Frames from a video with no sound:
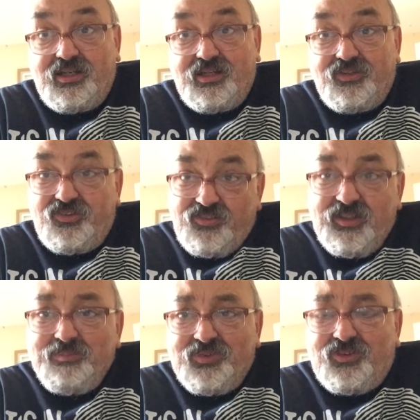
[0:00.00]

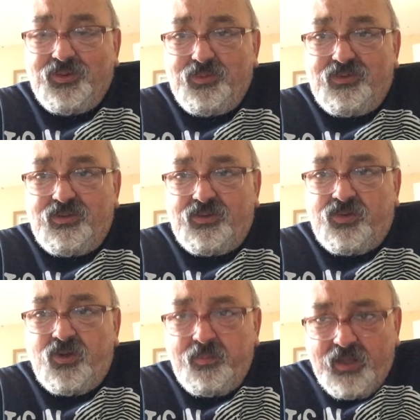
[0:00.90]
seems to
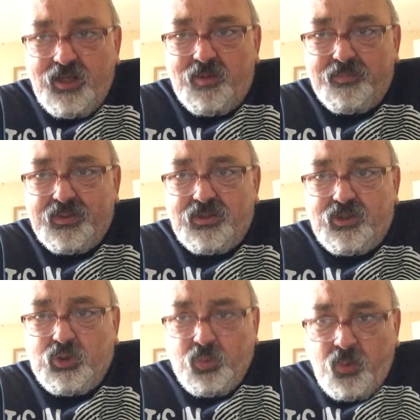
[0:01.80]
crop up
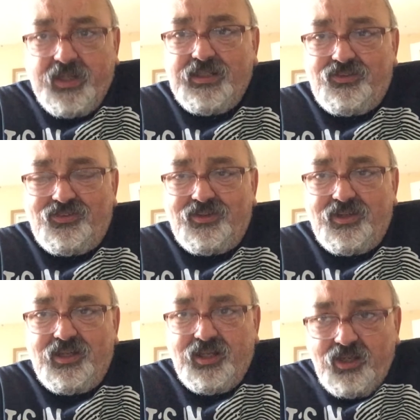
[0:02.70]
quite
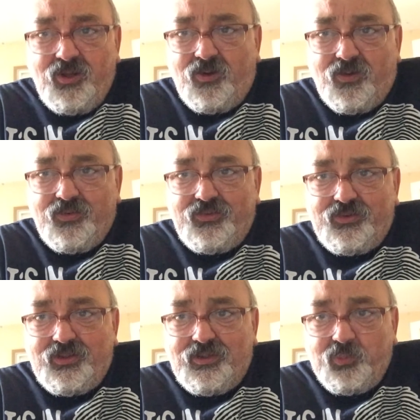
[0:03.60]
a lot
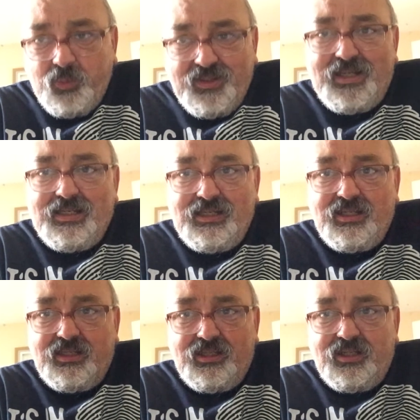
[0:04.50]
within
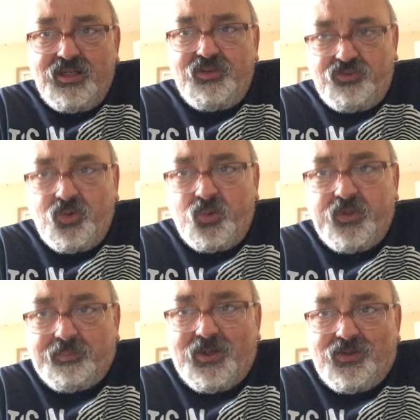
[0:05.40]
the Tory
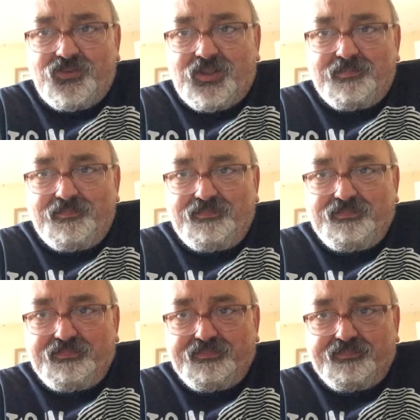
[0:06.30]
party.
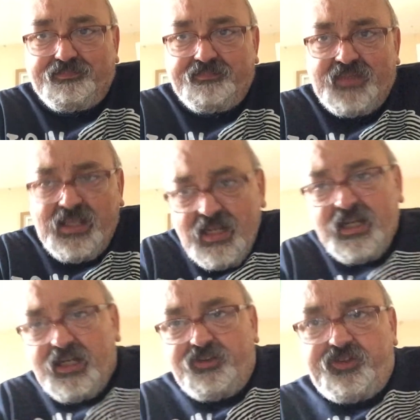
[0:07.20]

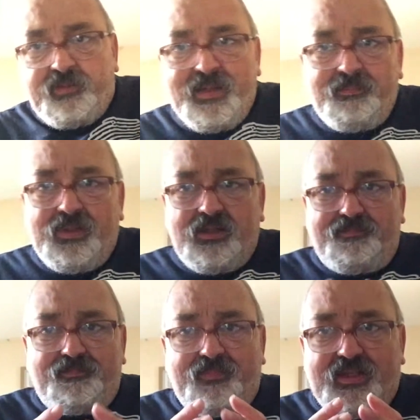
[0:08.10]
Do you remember
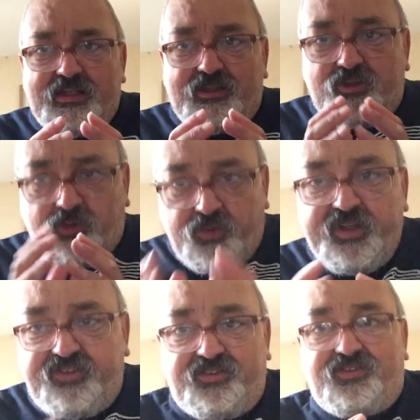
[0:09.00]

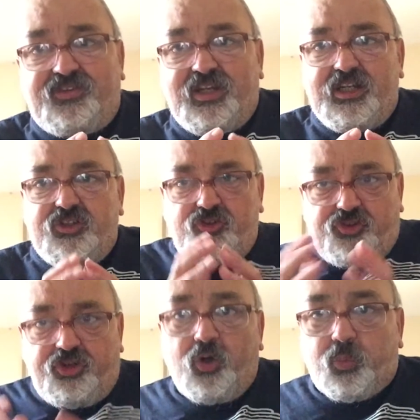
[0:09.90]
Chris
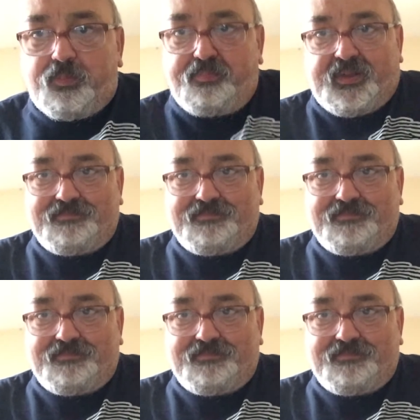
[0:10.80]
Chope?